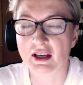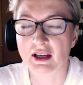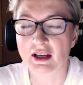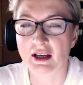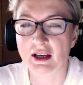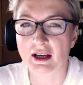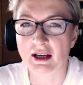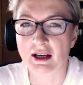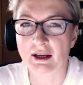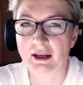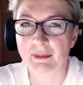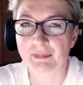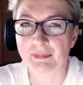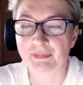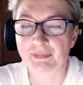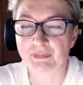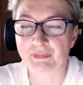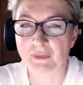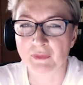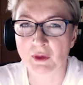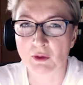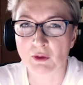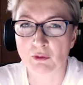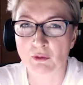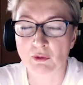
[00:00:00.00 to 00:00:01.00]

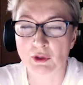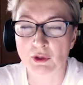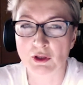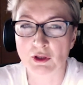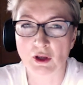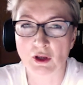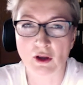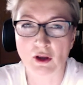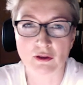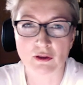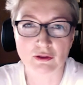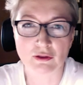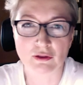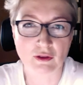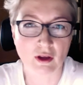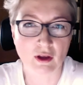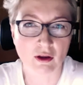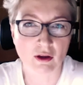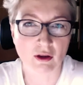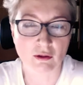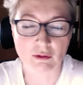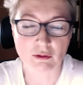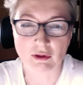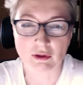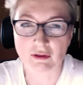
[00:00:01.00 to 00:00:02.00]
We don't
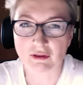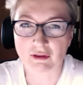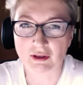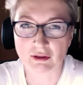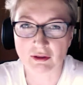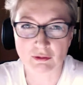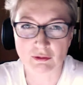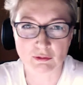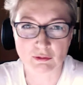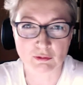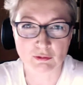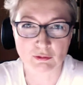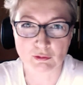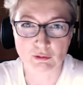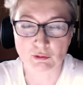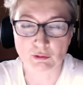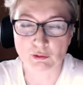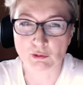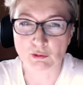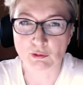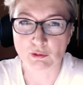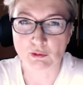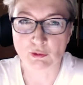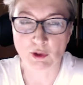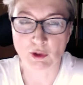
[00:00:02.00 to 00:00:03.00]
know even
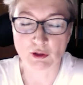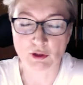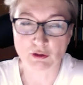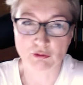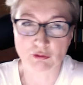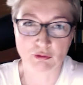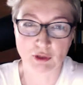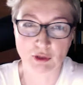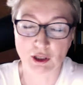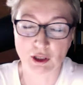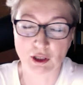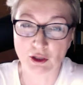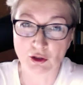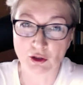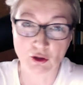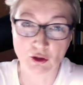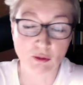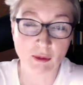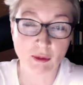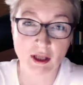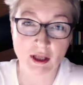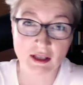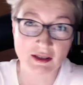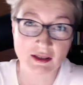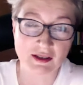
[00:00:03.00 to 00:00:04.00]
what we
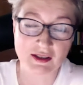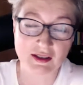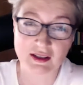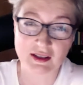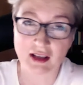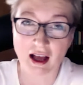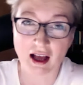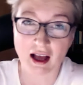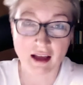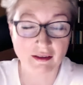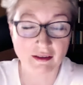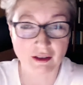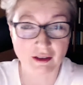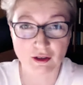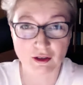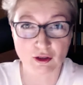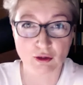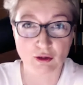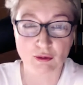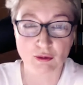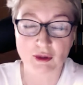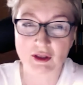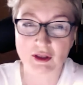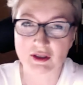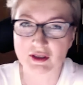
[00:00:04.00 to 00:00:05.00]
humans, other
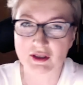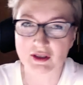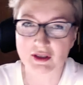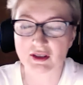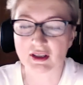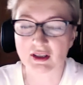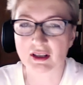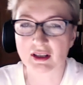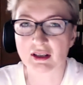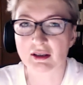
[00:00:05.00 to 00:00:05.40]
humans,